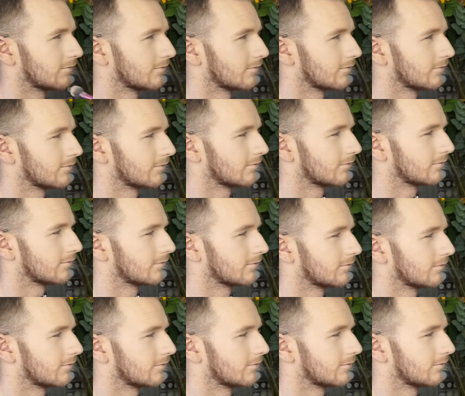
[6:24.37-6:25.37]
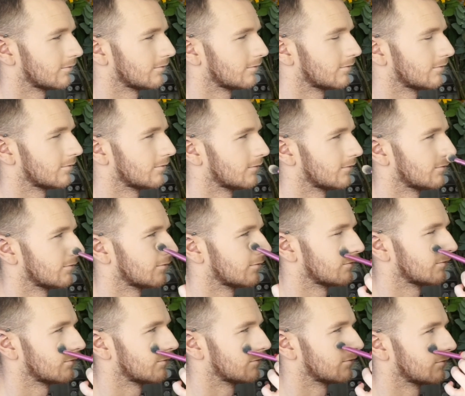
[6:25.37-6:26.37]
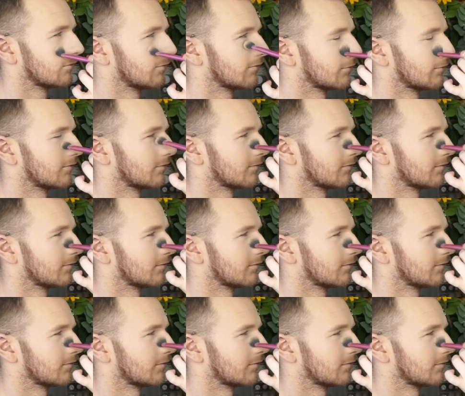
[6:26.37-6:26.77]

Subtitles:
(silent)